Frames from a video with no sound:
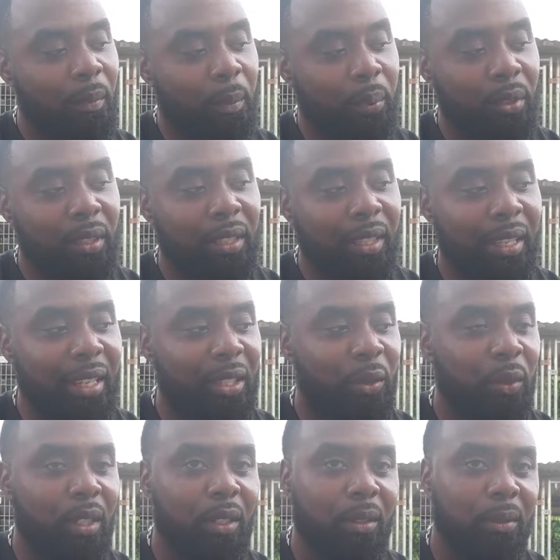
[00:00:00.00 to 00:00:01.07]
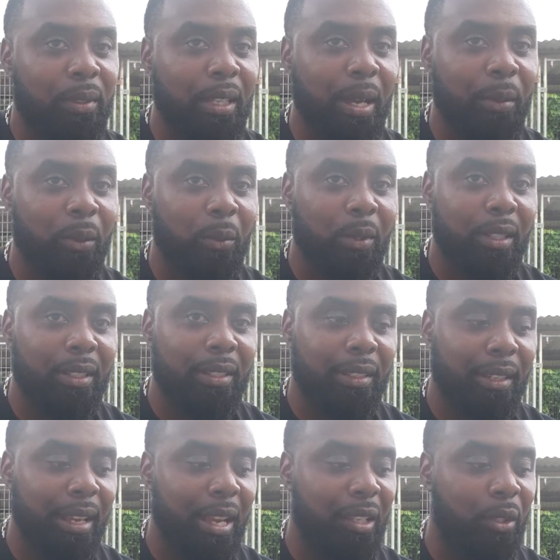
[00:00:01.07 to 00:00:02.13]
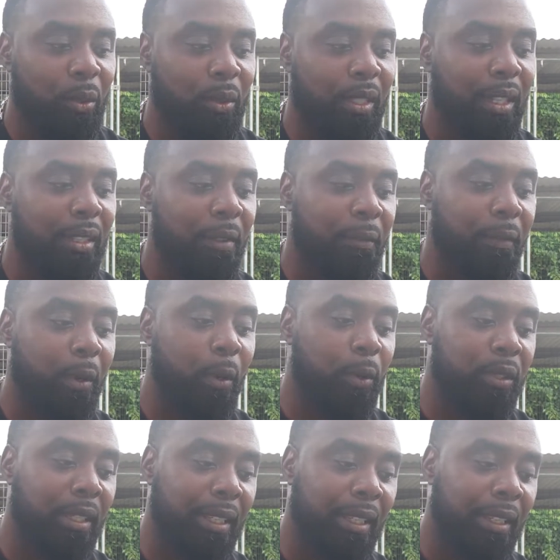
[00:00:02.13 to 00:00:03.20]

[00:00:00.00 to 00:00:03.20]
put a little history, you know what I'm saying? I was one of the cats who did the first